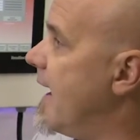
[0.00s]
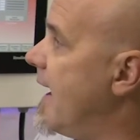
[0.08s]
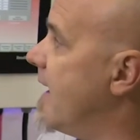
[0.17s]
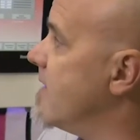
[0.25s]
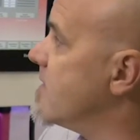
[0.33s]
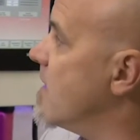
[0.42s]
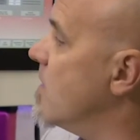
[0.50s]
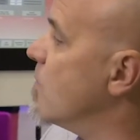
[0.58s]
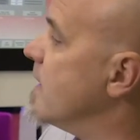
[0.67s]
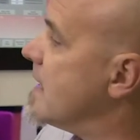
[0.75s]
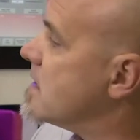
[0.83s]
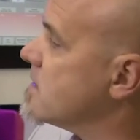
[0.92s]
And
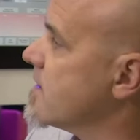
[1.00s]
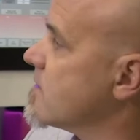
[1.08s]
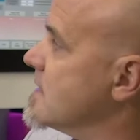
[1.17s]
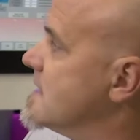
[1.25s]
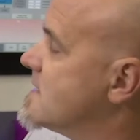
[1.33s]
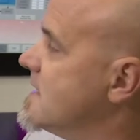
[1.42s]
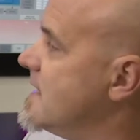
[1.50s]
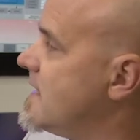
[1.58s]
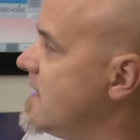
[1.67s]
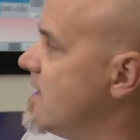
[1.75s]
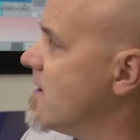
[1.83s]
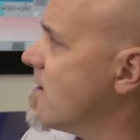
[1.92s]
we can clearly see
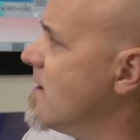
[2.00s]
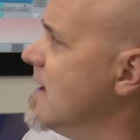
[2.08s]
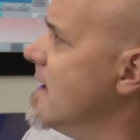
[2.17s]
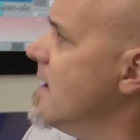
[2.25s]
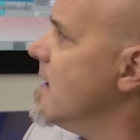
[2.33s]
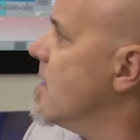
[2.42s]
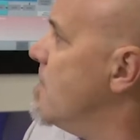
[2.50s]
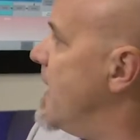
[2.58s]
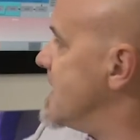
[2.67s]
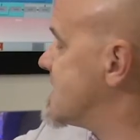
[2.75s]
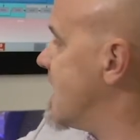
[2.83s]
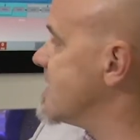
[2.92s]
here,
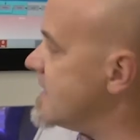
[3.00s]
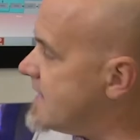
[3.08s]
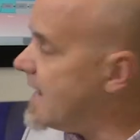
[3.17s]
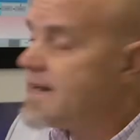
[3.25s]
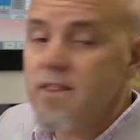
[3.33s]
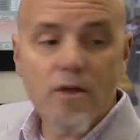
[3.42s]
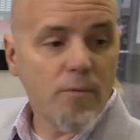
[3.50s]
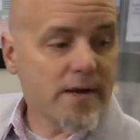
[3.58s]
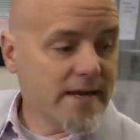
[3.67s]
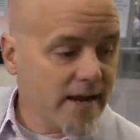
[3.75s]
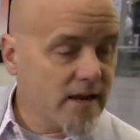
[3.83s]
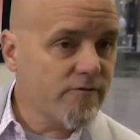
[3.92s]
based on the data that we're
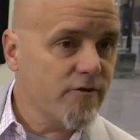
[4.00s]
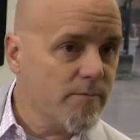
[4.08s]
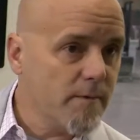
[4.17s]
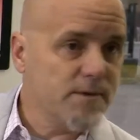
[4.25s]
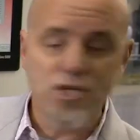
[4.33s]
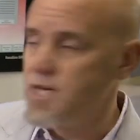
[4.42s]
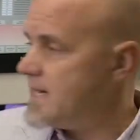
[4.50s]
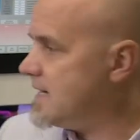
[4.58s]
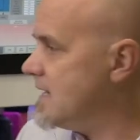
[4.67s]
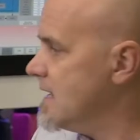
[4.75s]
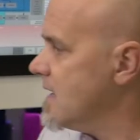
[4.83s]
getting from the machine,